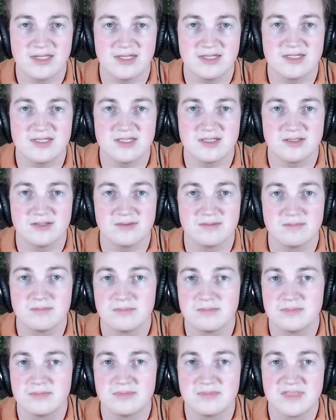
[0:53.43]
into
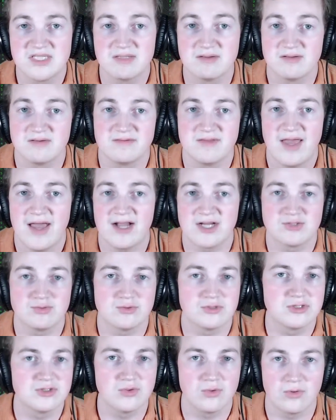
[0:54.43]
some of the actual
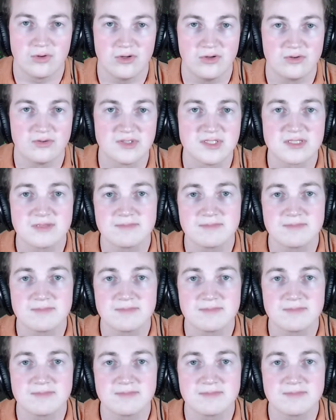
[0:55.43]
tutorials.